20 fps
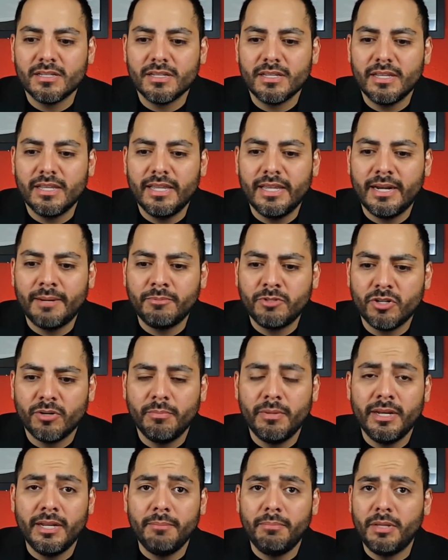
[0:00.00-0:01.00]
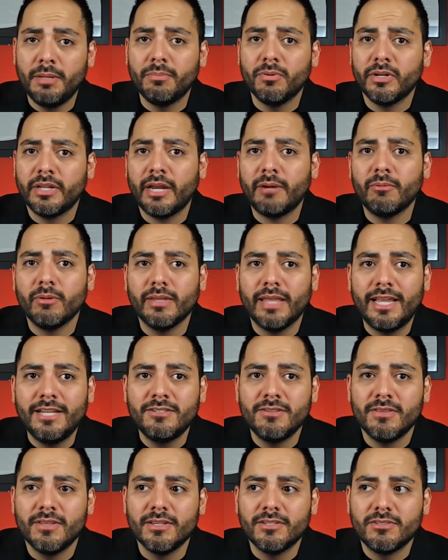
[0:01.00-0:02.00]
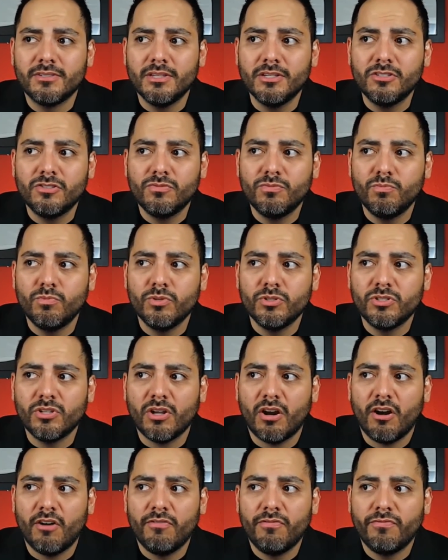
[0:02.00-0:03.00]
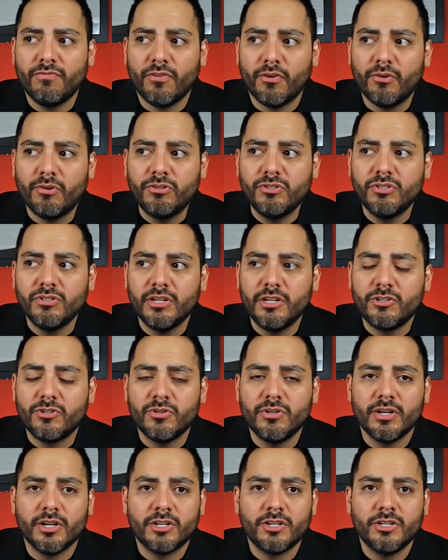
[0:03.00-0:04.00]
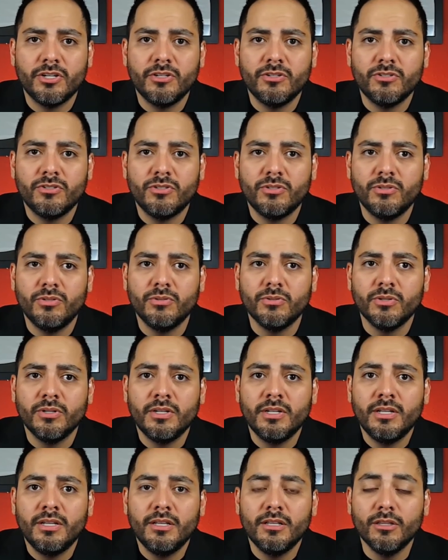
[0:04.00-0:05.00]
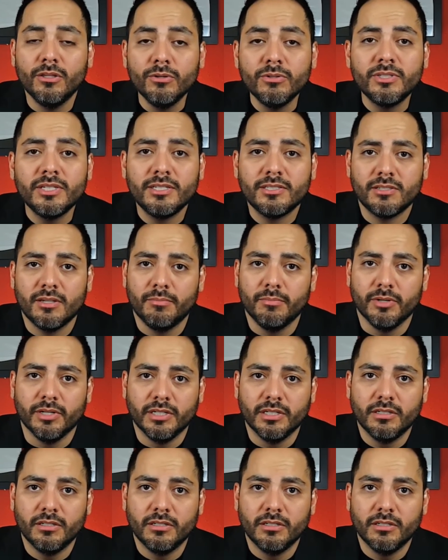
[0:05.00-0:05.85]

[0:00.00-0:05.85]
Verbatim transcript: and I'm sure many people can relate to this, this was our first introduction to losing someone,